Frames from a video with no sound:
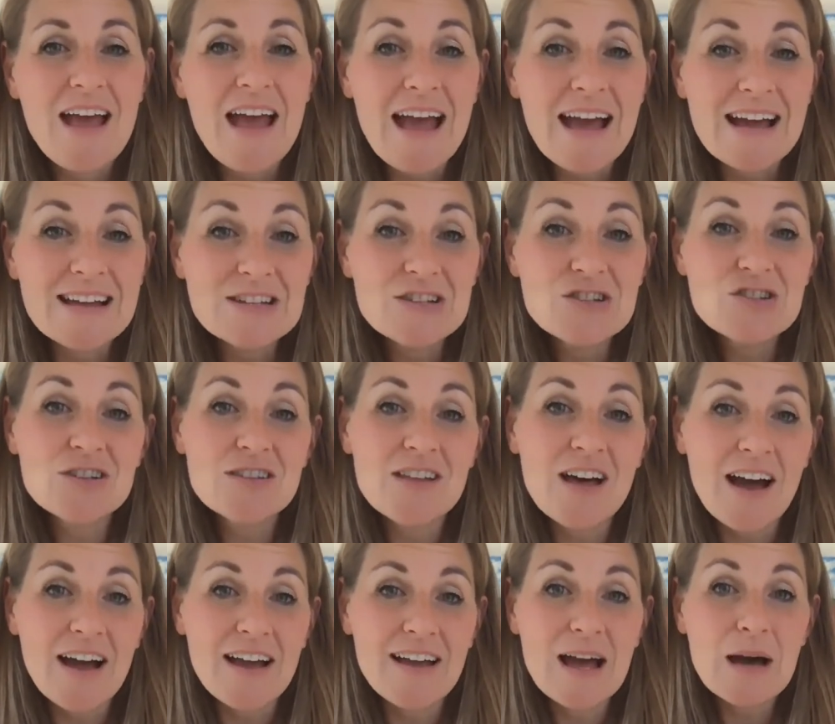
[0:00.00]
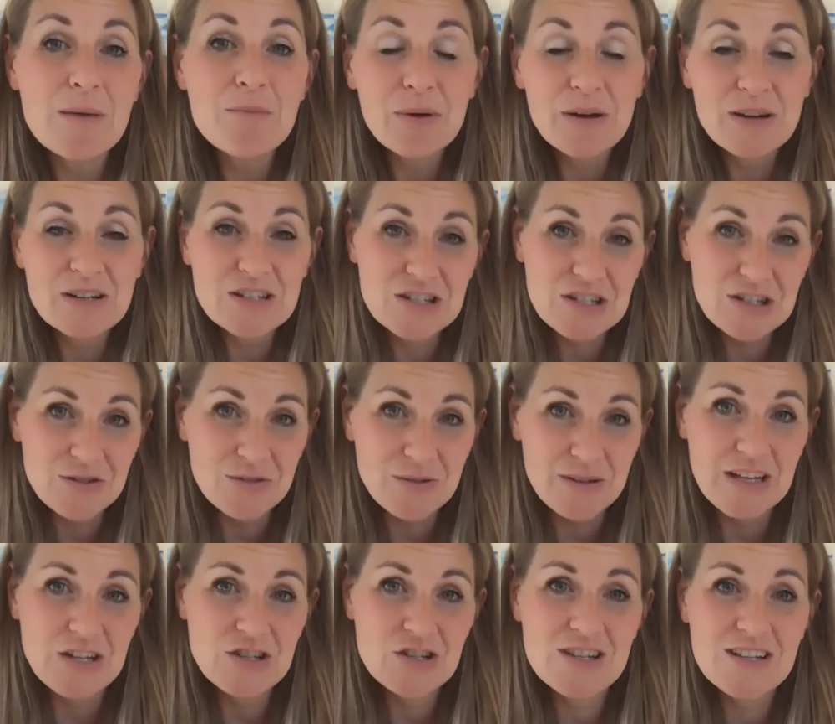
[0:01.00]
And in July, a Book 2 in
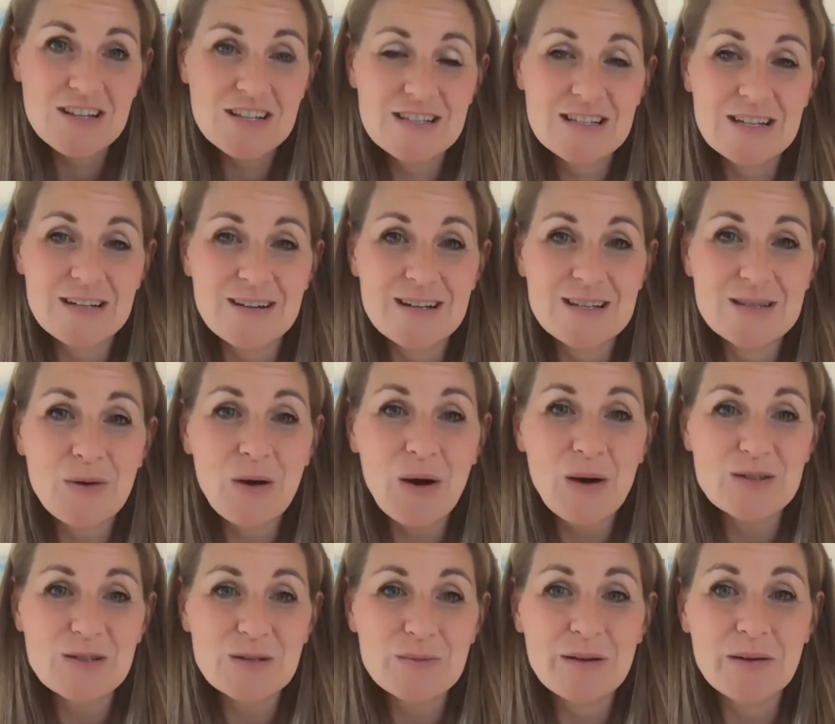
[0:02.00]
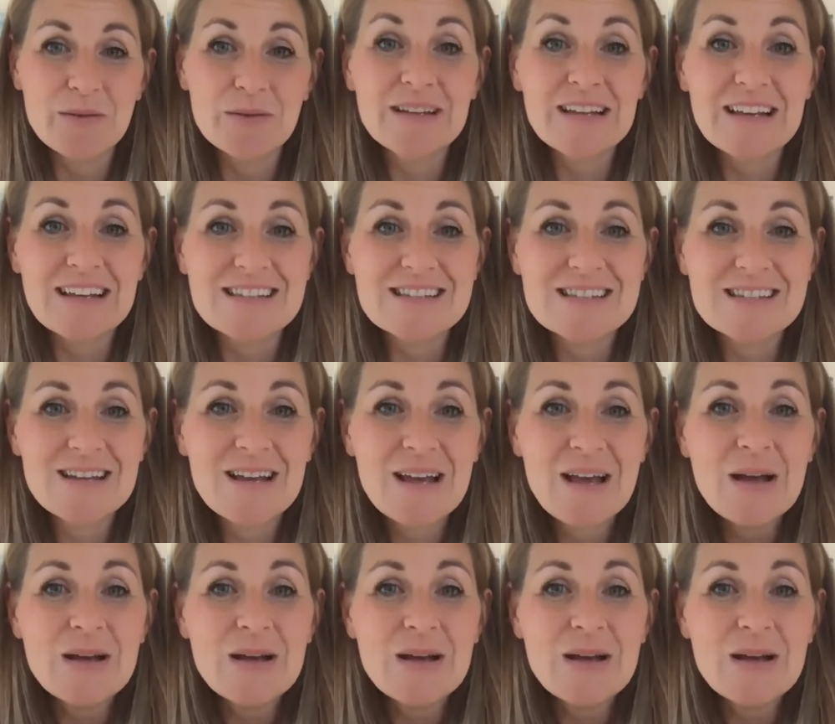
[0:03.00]
each of these series will also be released.